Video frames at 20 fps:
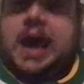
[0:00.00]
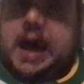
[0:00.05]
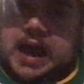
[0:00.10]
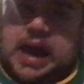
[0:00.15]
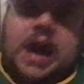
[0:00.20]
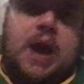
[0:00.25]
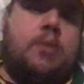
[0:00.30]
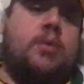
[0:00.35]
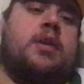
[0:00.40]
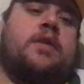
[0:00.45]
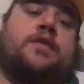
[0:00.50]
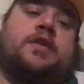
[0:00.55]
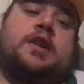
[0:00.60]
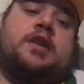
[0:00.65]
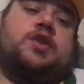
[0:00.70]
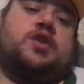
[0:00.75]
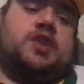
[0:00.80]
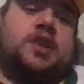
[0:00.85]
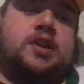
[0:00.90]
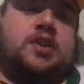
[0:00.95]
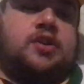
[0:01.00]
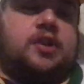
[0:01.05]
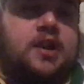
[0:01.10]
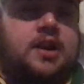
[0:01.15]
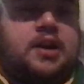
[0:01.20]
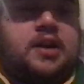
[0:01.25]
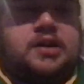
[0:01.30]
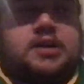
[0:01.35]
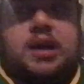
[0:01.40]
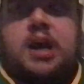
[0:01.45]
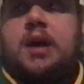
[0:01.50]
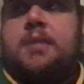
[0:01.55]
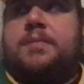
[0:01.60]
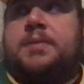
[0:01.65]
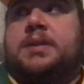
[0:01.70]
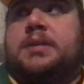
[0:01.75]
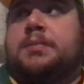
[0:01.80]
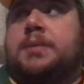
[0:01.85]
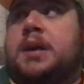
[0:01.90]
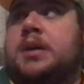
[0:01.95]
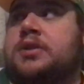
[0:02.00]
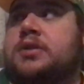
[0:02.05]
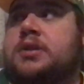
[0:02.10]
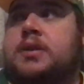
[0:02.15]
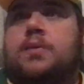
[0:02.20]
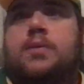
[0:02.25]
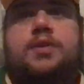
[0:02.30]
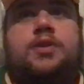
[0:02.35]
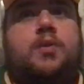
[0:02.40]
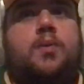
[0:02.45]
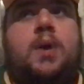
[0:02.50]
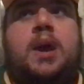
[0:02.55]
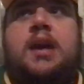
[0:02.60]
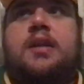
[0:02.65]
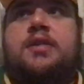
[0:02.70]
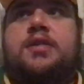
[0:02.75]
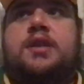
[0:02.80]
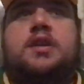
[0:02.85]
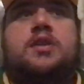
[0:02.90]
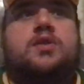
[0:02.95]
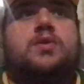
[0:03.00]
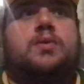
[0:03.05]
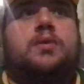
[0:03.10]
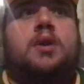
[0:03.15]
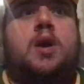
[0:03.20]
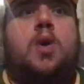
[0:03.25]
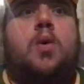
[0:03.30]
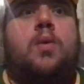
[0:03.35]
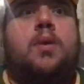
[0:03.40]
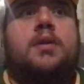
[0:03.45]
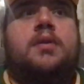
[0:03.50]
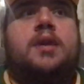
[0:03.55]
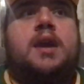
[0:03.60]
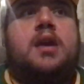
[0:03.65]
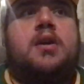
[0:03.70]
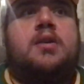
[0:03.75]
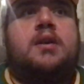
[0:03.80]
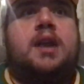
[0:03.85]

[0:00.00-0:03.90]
I would have considered it a dub, especially with the way things were going there.